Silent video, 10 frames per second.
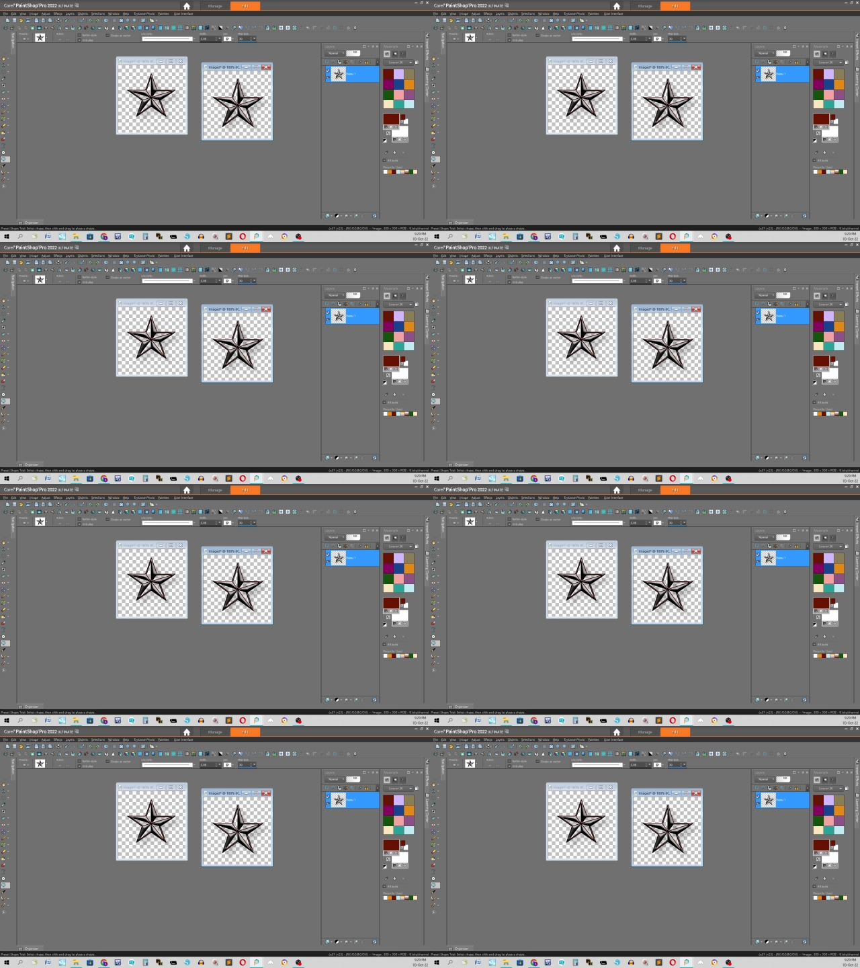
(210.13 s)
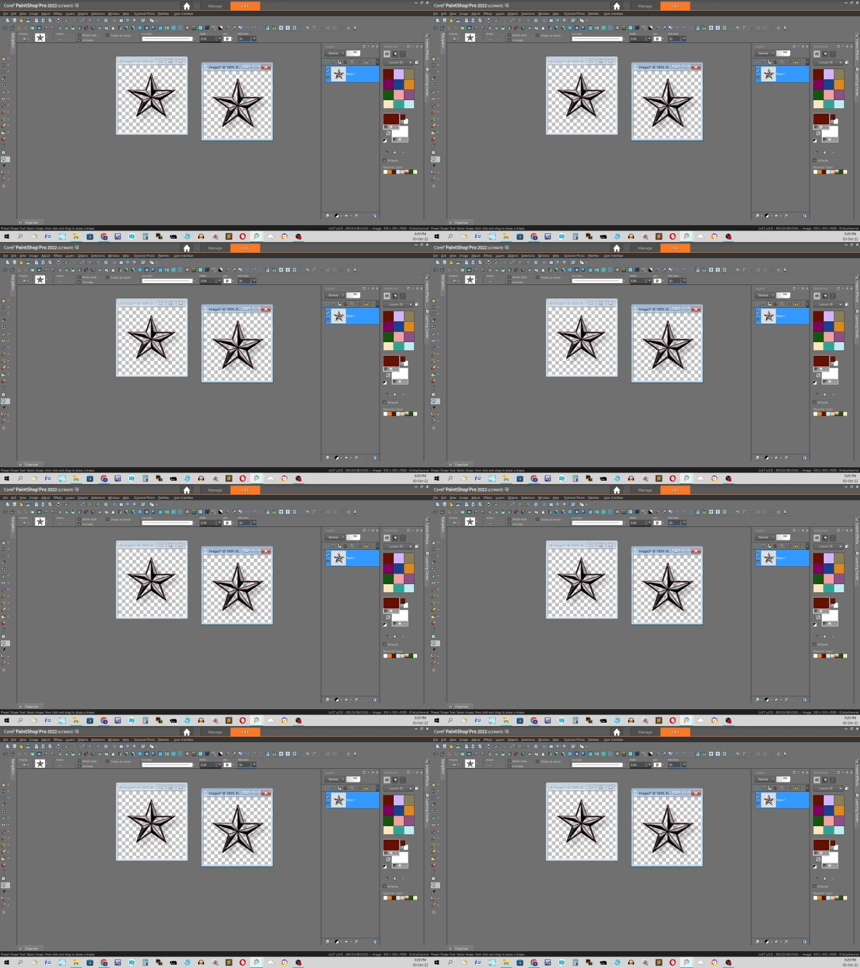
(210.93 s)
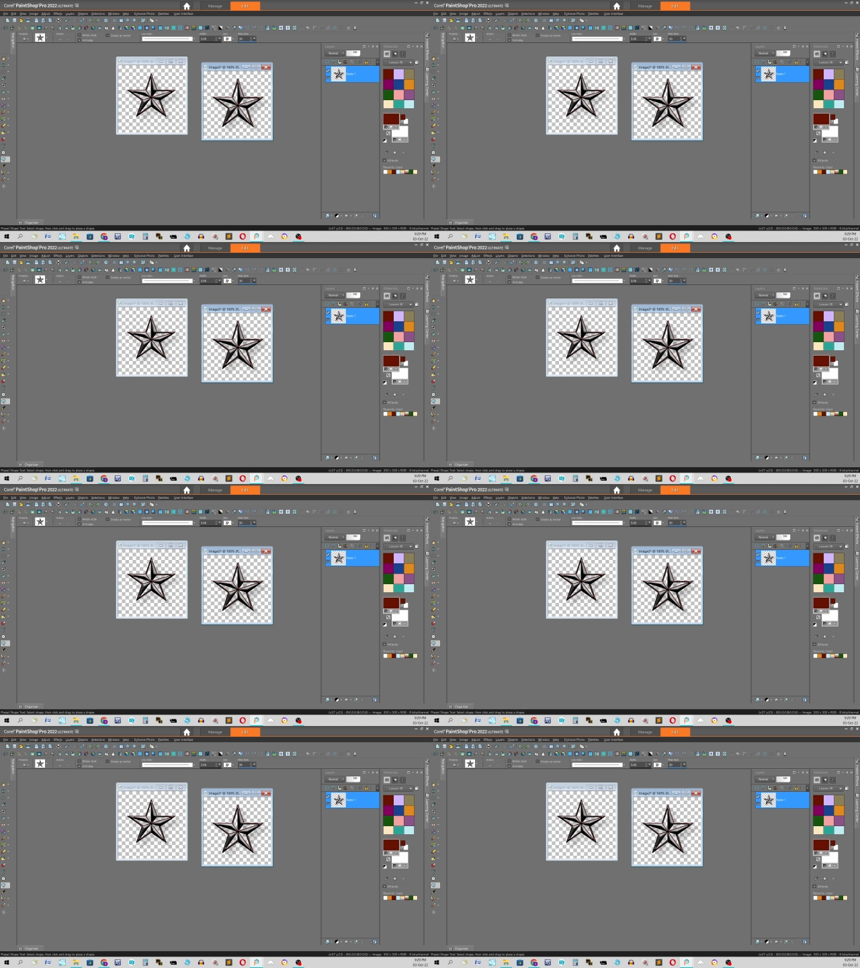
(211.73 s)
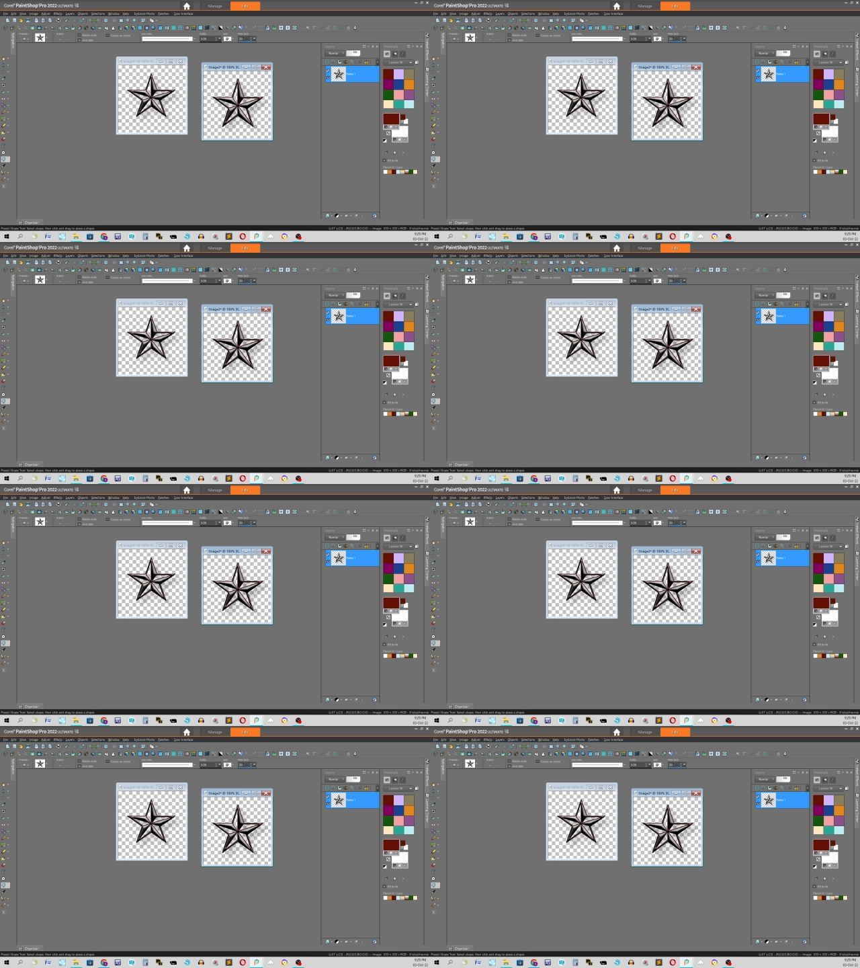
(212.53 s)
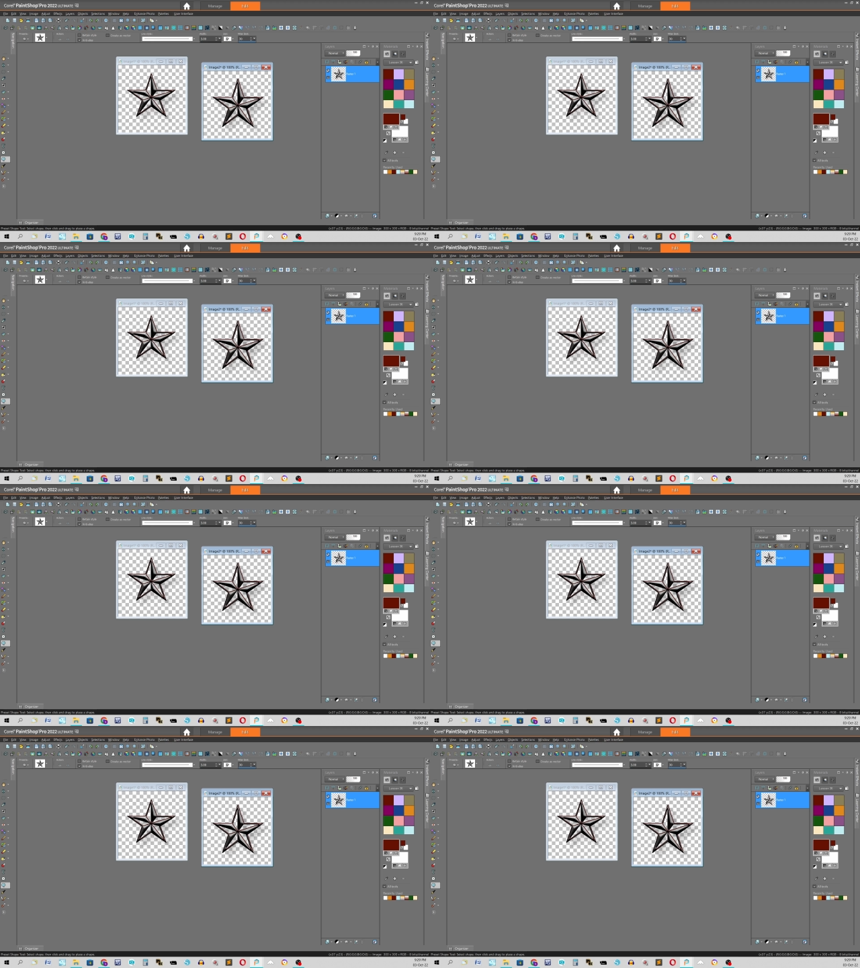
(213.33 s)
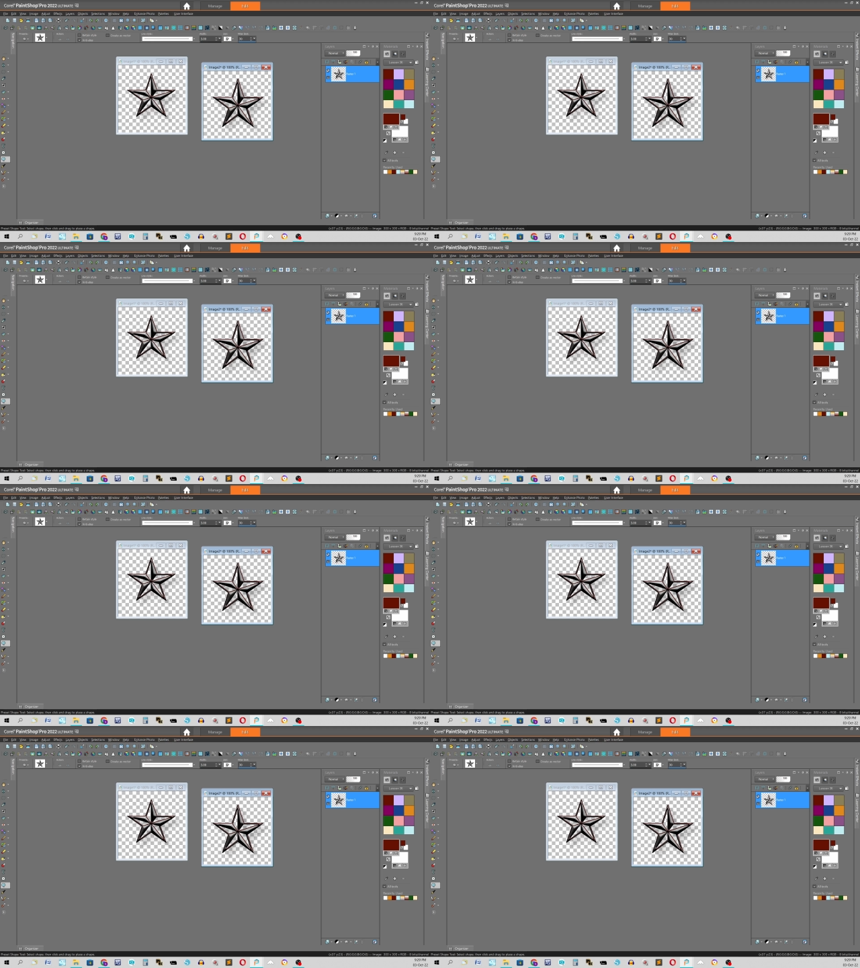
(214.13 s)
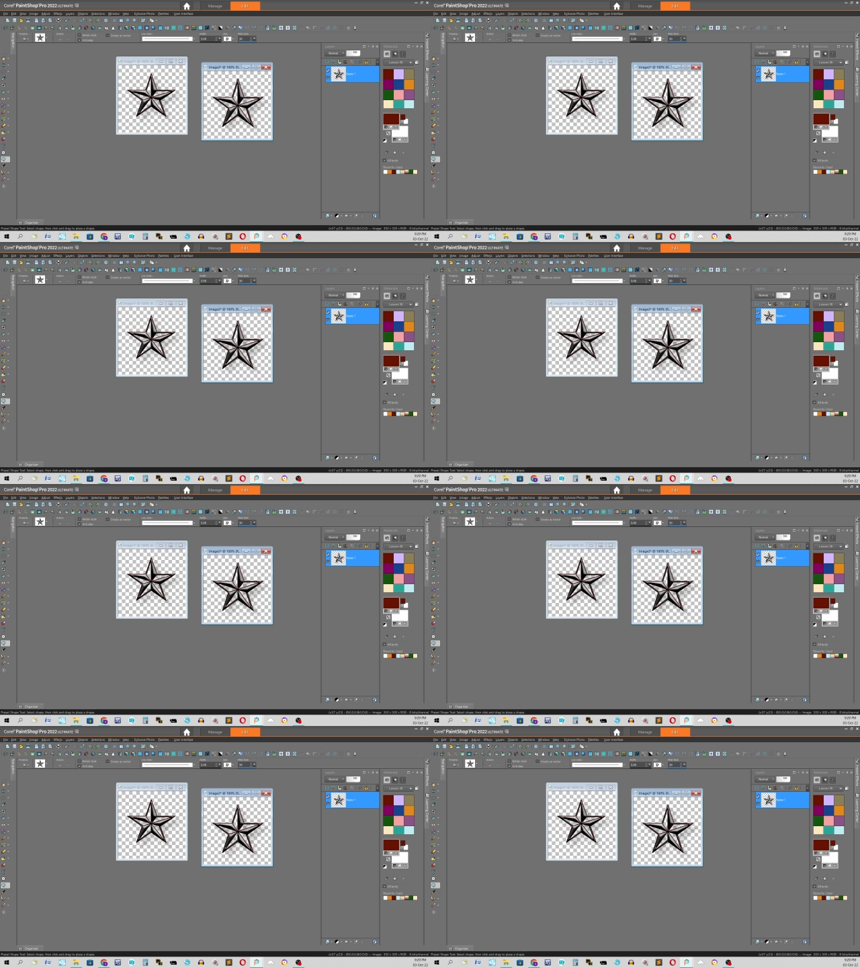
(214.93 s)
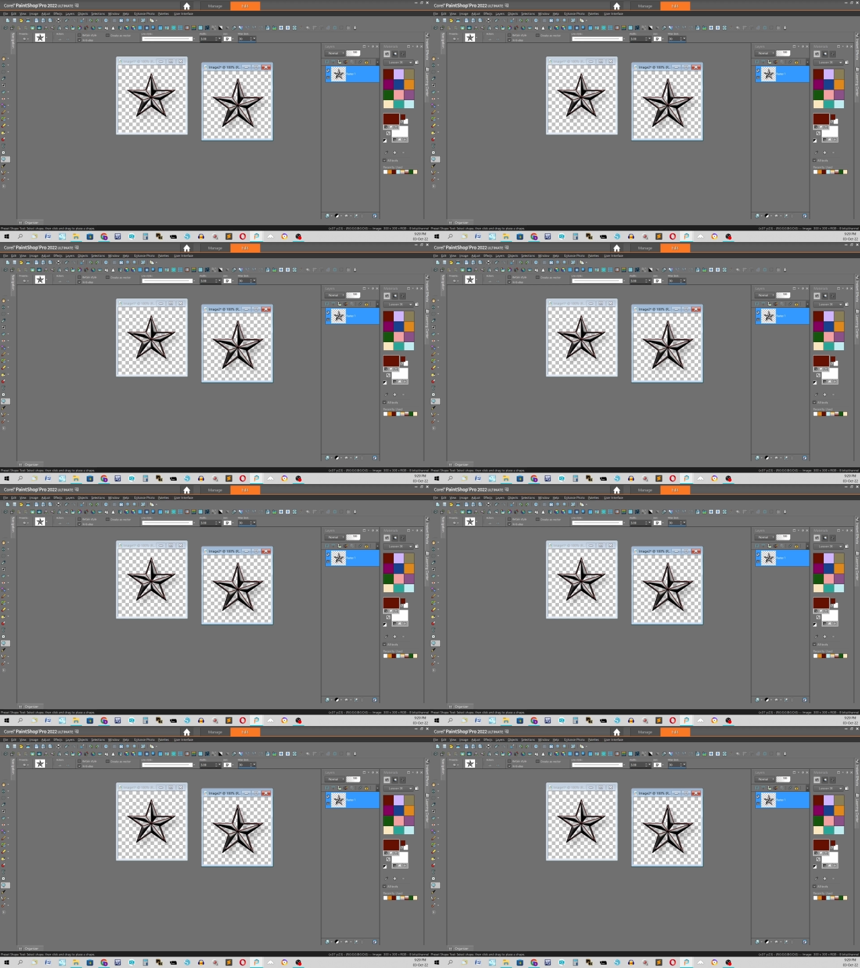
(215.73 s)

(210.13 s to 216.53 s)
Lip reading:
No face is visible, so there are no lips to read.